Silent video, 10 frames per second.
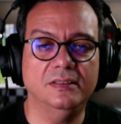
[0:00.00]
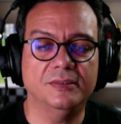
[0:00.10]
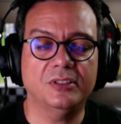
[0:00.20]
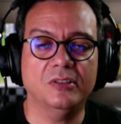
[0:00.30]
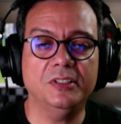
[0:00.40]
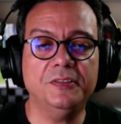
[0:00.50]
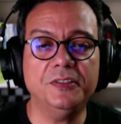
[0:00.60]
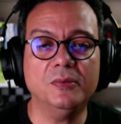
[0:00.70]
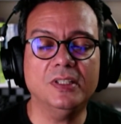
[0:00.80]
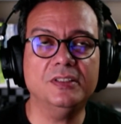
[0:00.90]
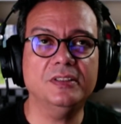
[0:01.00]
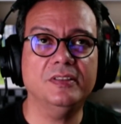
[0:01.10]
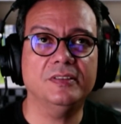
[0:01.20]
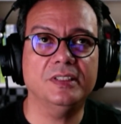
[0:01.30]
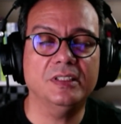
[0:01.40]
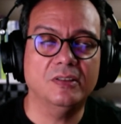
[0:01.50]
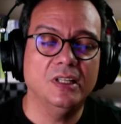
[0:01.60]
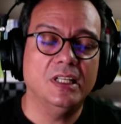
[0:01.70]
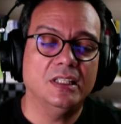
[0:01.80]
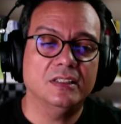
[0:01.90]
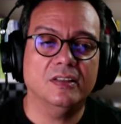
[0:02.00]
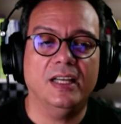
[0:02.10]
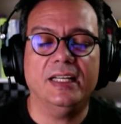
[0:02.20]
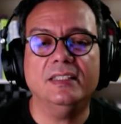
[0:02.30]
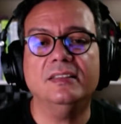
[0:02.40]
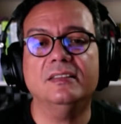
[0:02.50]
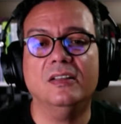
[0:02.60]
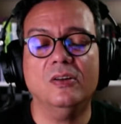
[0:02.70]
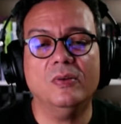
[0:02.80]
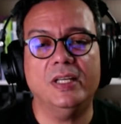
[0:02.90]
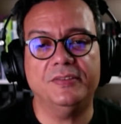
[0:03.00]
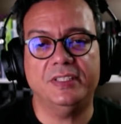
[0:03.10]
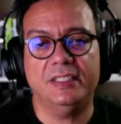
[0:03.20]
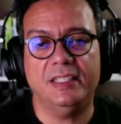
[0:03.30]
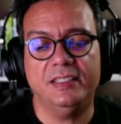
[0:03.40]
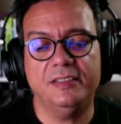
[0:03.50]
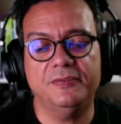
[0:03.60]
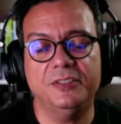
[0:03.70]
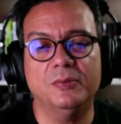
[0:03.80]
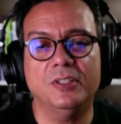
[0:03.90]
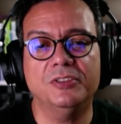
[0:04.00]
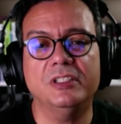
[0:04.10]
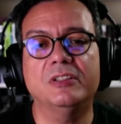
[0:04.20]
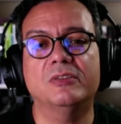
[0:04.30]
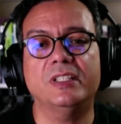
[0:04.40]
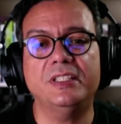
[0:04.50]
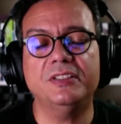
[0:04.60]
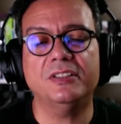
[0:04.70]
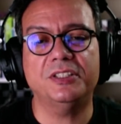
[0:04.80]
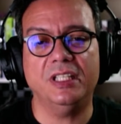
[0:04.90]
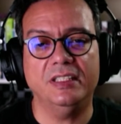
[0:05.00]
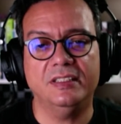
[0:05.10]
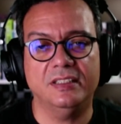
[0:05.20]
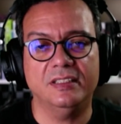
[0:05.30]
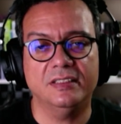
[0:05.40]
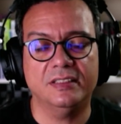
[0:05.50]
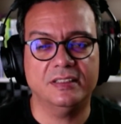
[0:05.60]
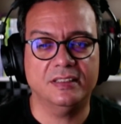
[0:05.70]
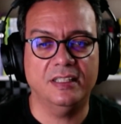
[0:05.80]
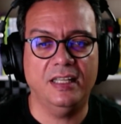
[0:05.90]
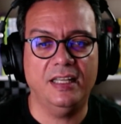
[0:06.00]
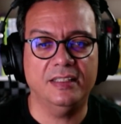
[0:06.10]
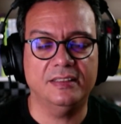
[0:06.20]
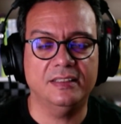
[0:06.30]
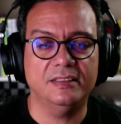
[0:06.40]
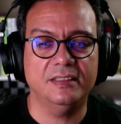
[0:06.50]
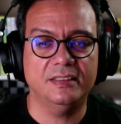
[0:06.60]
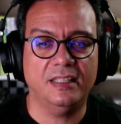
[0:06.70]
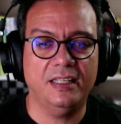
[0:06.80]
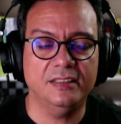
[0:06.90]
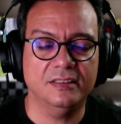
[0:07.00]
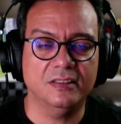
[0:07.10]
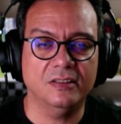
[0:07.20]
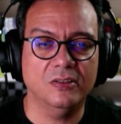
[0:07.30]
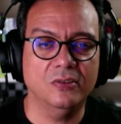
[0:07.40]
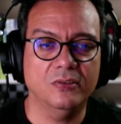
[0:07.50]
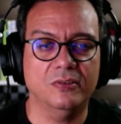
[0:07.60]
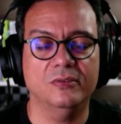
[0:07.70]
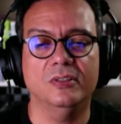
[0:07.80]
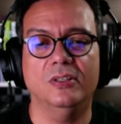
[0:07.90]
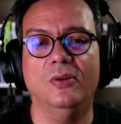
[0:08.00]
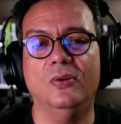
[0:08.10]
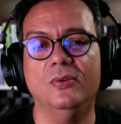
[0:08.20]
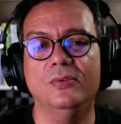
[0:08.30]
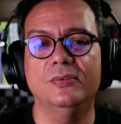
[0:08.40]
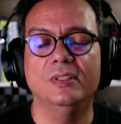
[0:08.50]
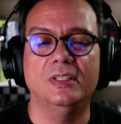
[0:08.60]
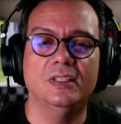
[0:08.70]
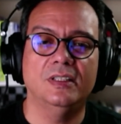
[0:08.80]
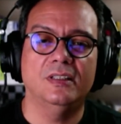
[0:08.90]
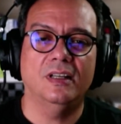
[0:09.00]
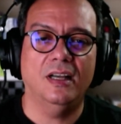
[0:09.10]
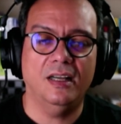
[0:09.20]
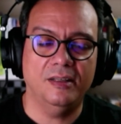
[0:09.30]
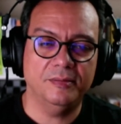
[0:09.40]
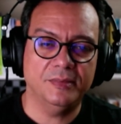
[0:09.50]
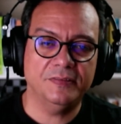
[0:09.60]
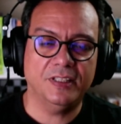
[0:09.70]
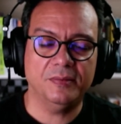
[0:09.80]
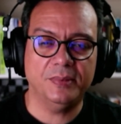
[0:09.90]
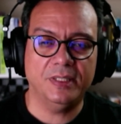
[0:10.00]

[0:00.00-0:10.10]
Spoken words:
So if you want to, so I guess it's a long way of saying that if you want to increase your chances that the design is going to go through the whole development